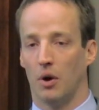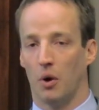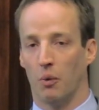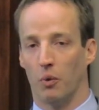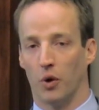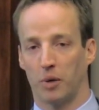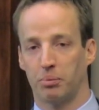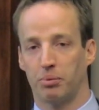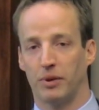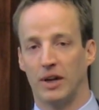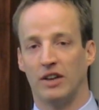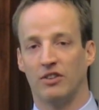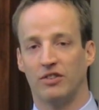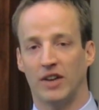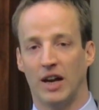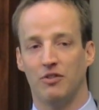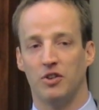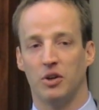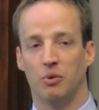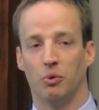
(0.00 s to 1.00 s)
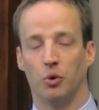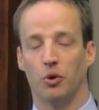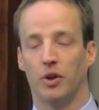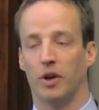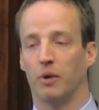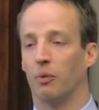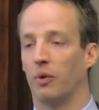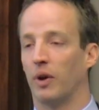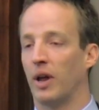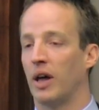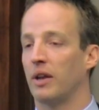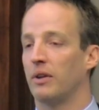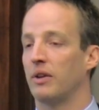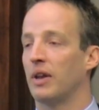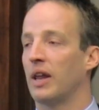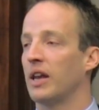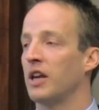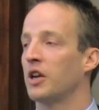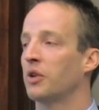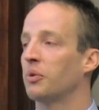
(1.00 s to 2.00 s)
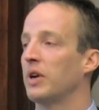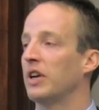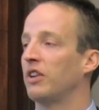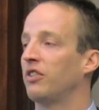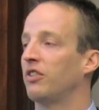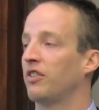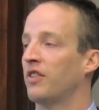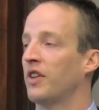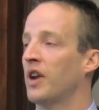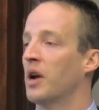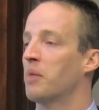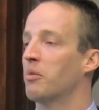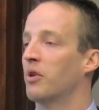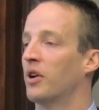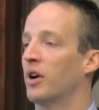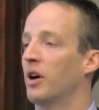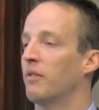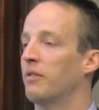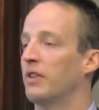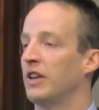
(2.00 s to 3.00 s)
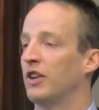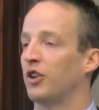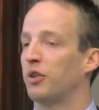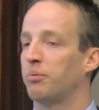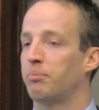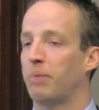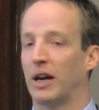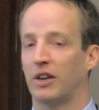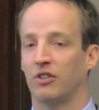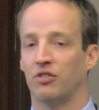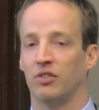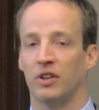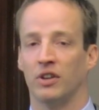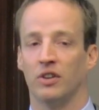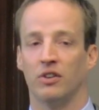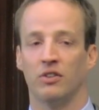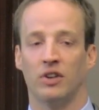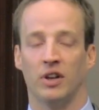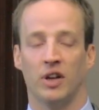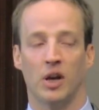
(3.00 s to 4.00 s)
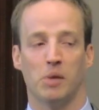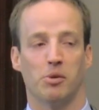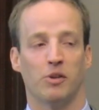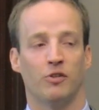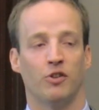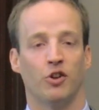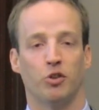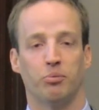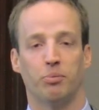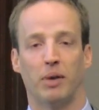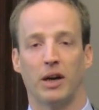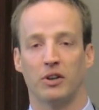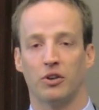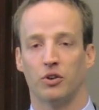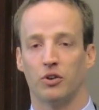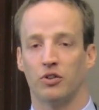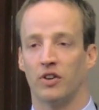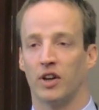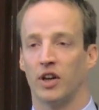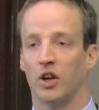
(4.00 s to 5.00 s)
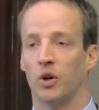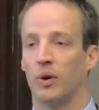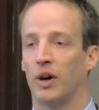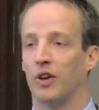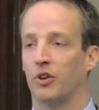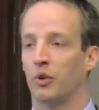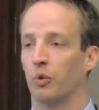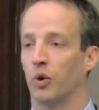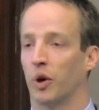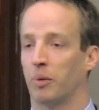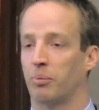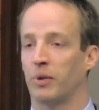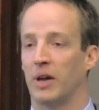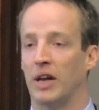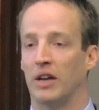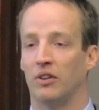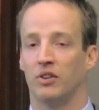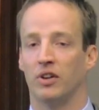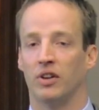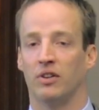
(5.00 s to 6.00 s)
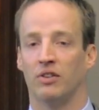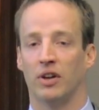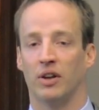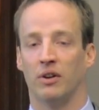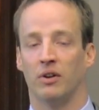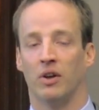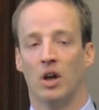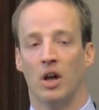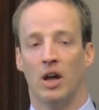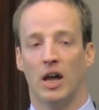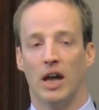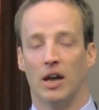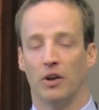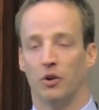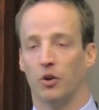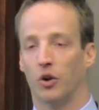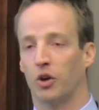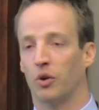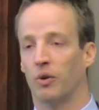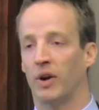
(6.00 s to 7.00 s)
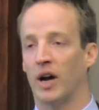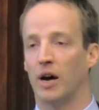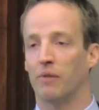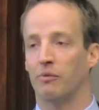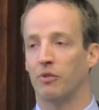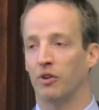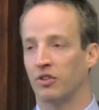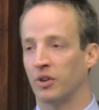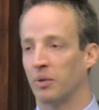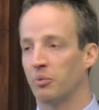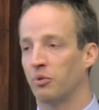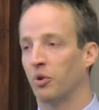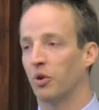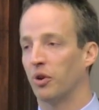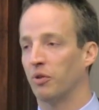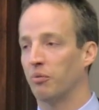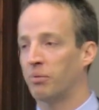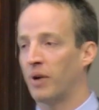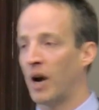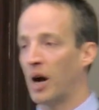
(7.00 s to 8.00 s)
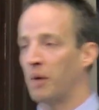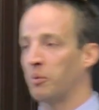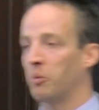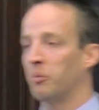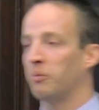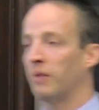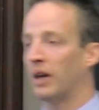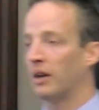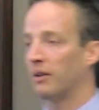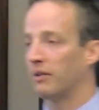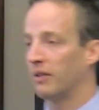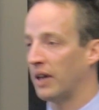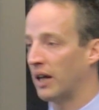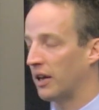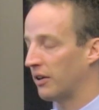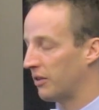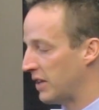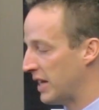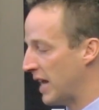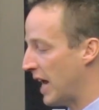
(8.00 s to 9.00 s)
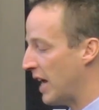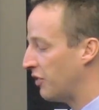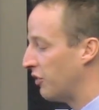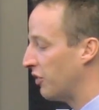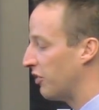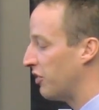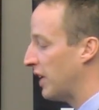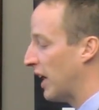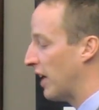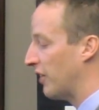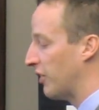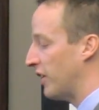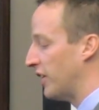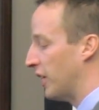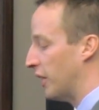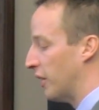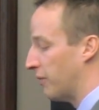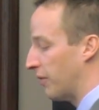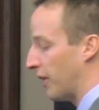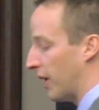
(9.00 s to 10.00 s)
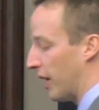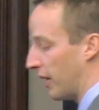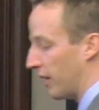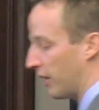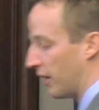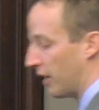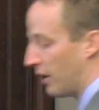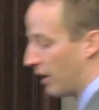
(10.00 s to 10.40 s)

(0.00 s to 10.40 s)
a workplace safety rule that, that, that, increases the number of inspections and number of inspectors that go out to workplaces and, and look around for some sort of problem that, that the agency has identified.